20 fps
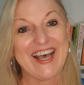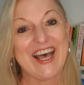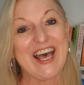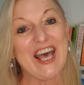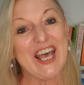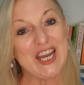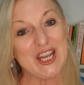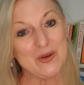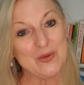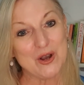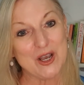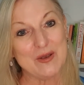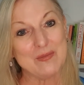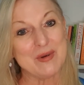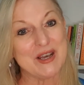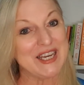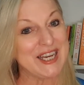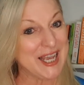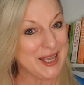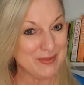Anyway,
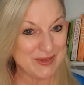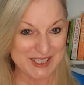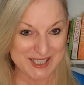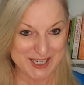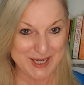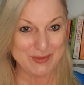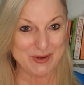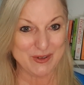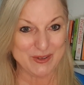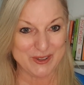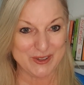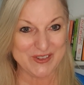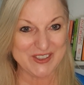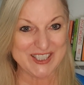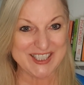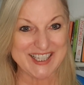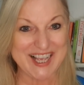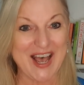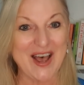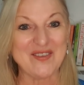my name is Debbie
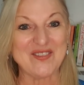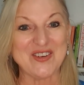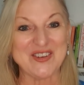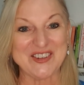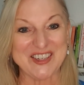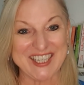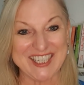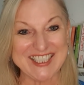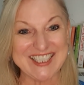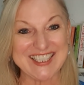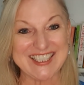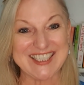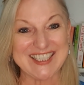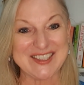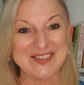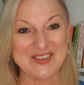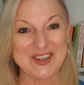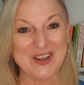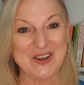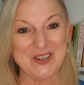Rivers. I'm a
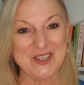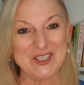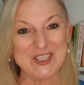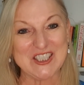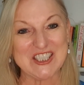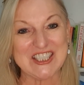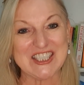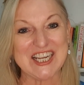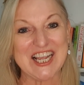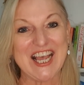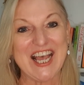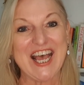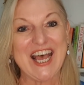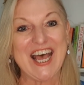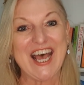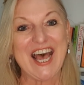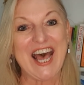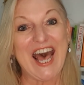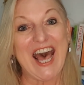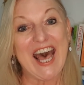relationship coach.
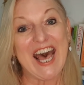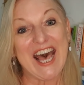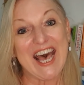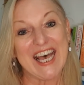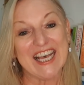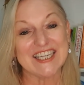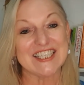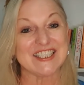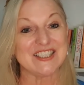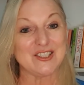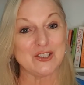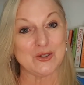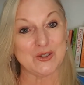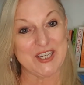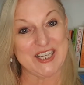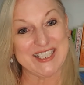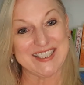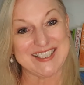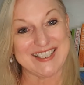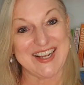And until
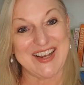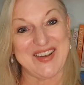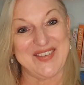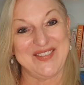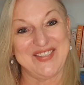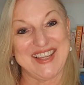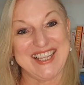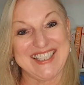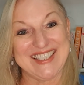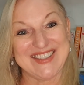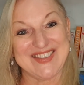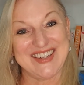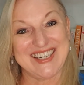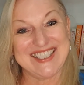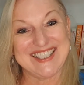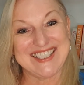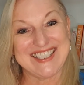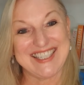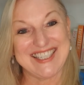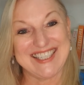next time, thanks for
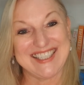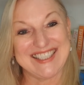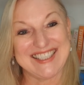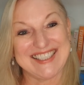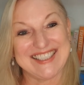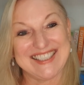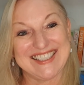listening.